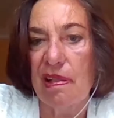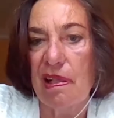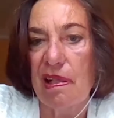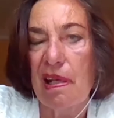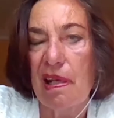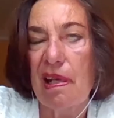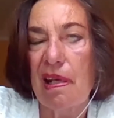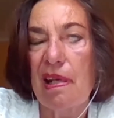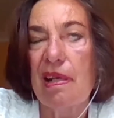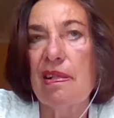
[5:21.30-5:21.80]

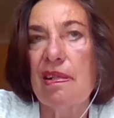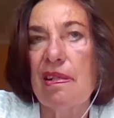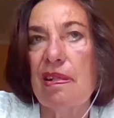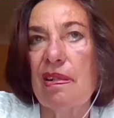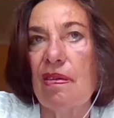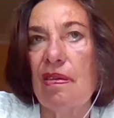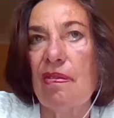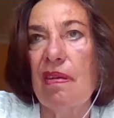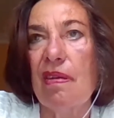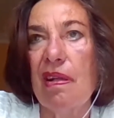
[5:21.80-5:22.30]
difference. Yeah.
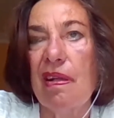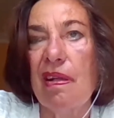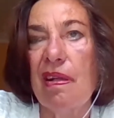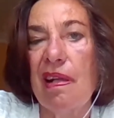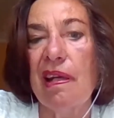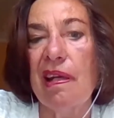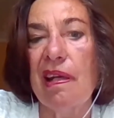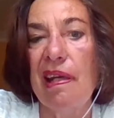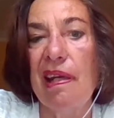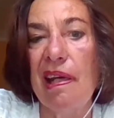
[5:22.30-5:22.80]

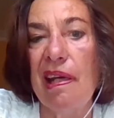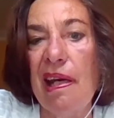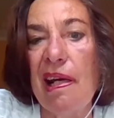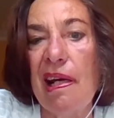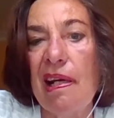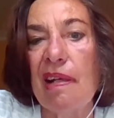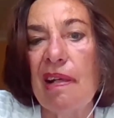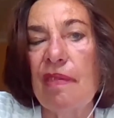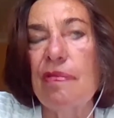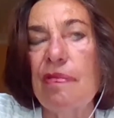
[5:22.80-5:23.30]
So the
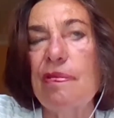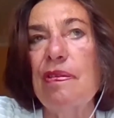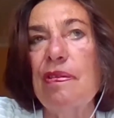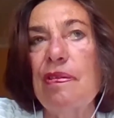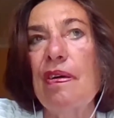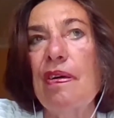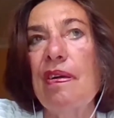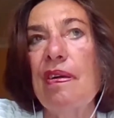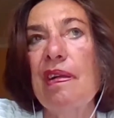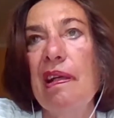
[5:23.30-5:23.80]
care
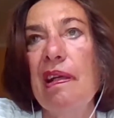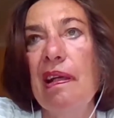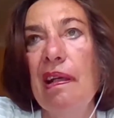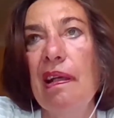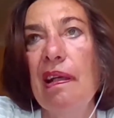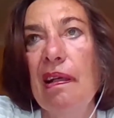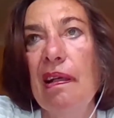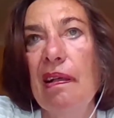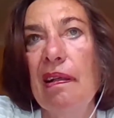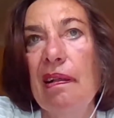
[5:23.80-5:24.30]
for
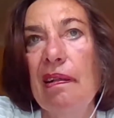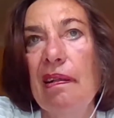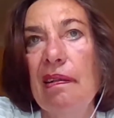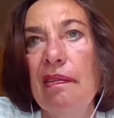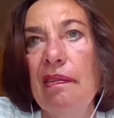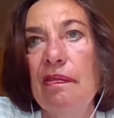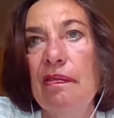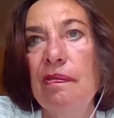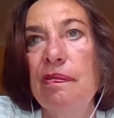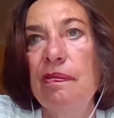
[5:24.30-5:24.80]
the
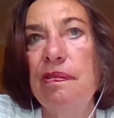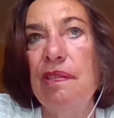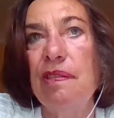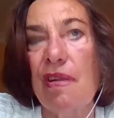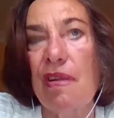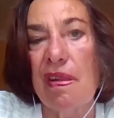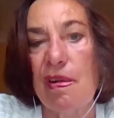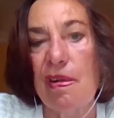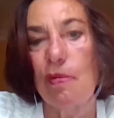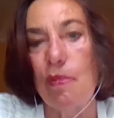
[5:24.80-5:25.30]

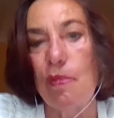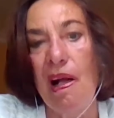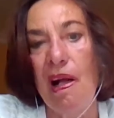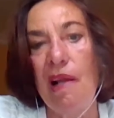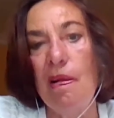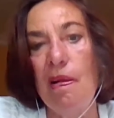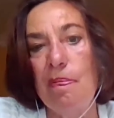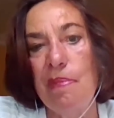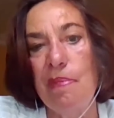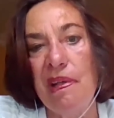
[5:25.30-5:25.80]

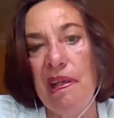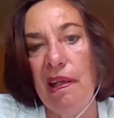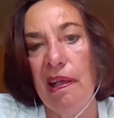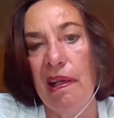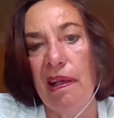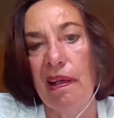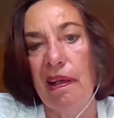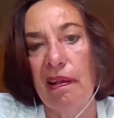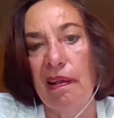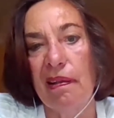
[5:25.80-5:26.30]

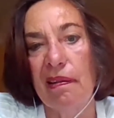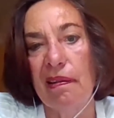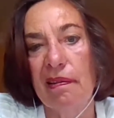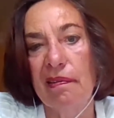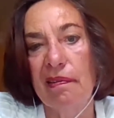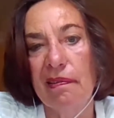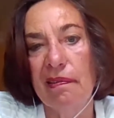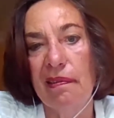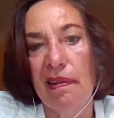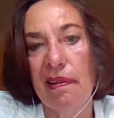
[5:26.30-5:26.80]

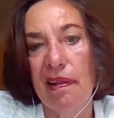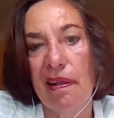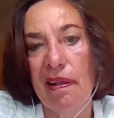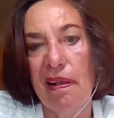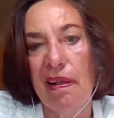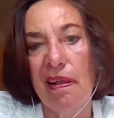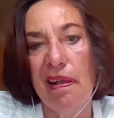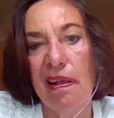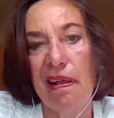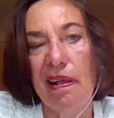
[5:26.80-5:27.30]
well-being,
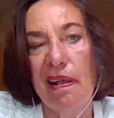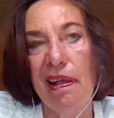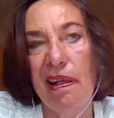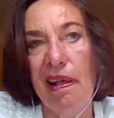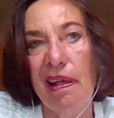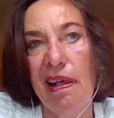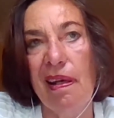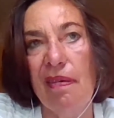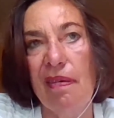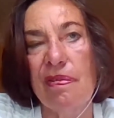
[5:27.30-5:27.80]

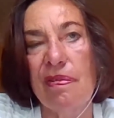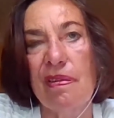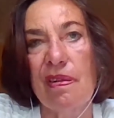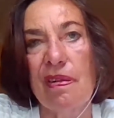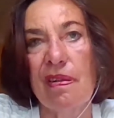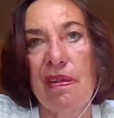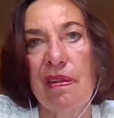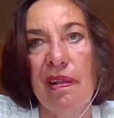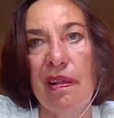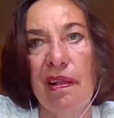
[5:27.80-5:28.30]
the
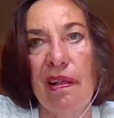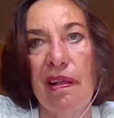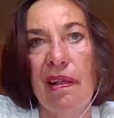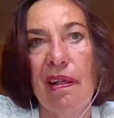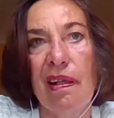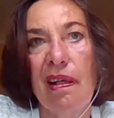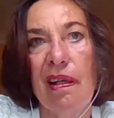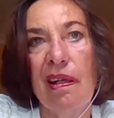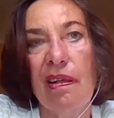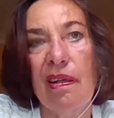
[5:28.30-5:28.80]
care for
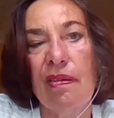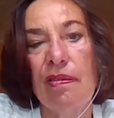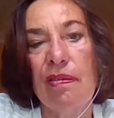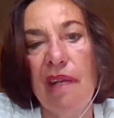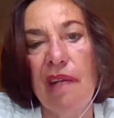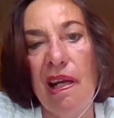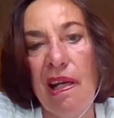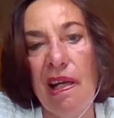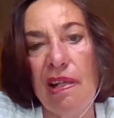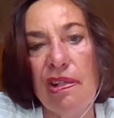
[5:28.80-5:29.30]
the
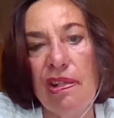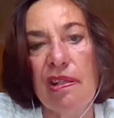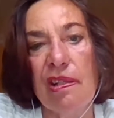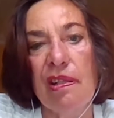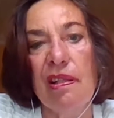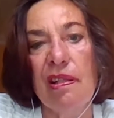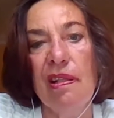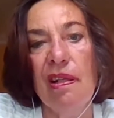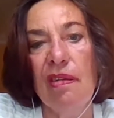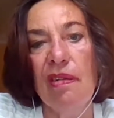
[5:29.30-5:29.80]

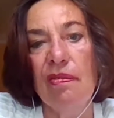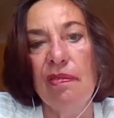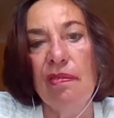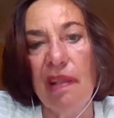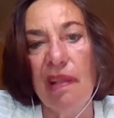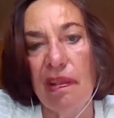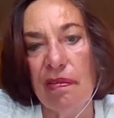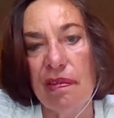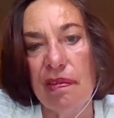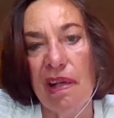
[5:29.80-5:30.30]
creation,
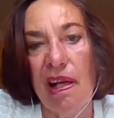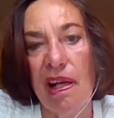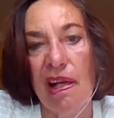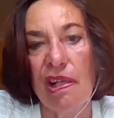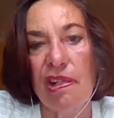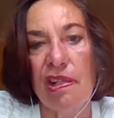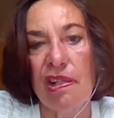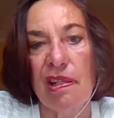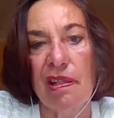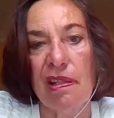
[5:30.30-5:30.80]

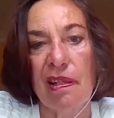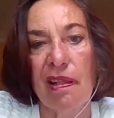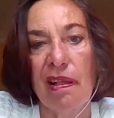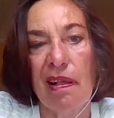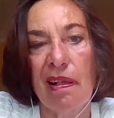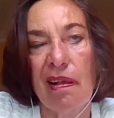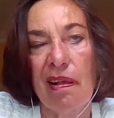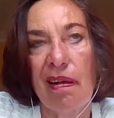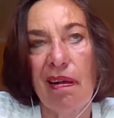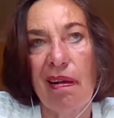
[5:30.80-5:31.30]
recreation,
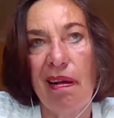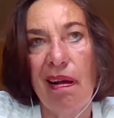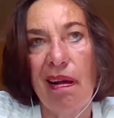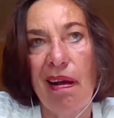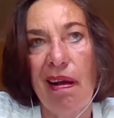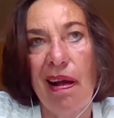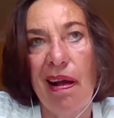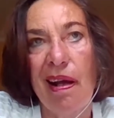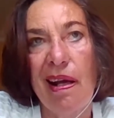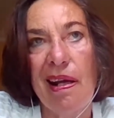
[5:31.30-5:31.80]

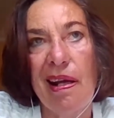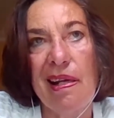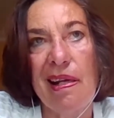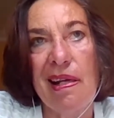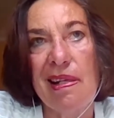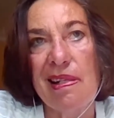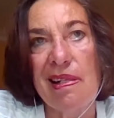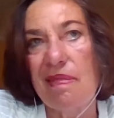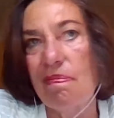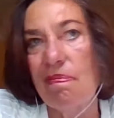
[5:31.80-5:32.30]

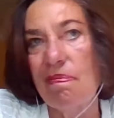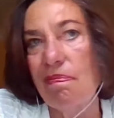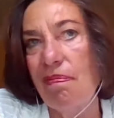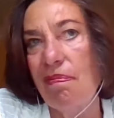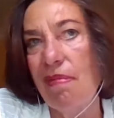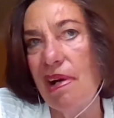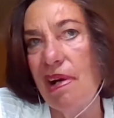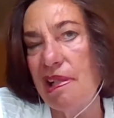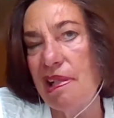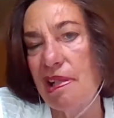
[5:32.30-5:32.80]

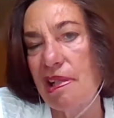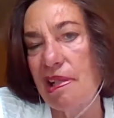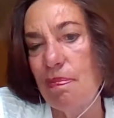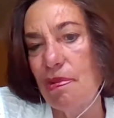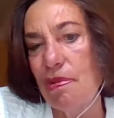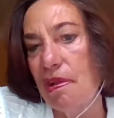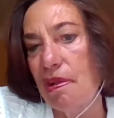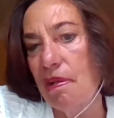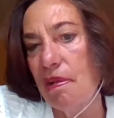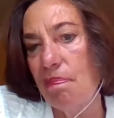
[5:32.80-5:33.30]
is
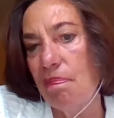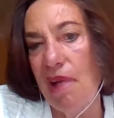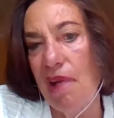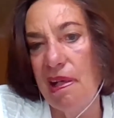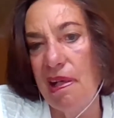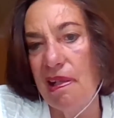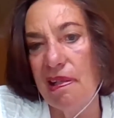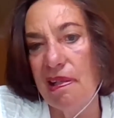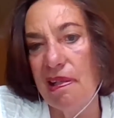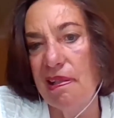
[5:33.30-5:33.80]
much more
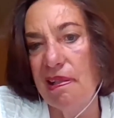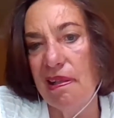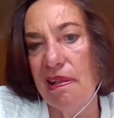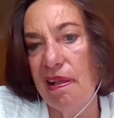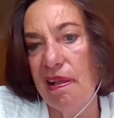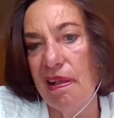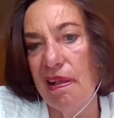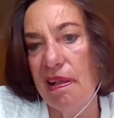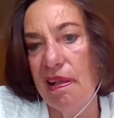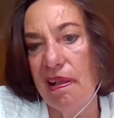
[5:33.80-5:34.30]
embedded
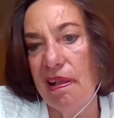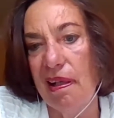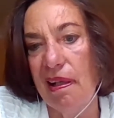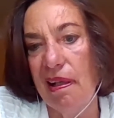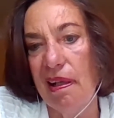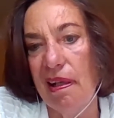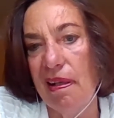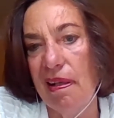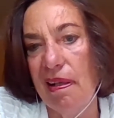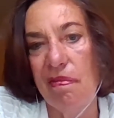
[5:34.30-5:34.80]
in
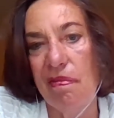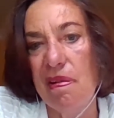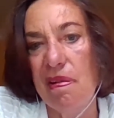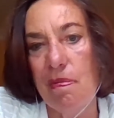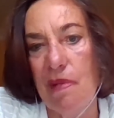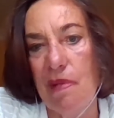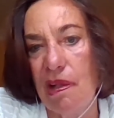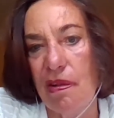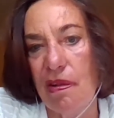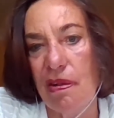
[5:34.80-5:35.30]
the
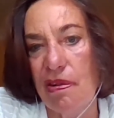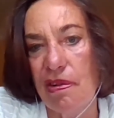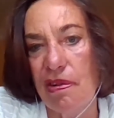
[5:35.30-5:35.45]
female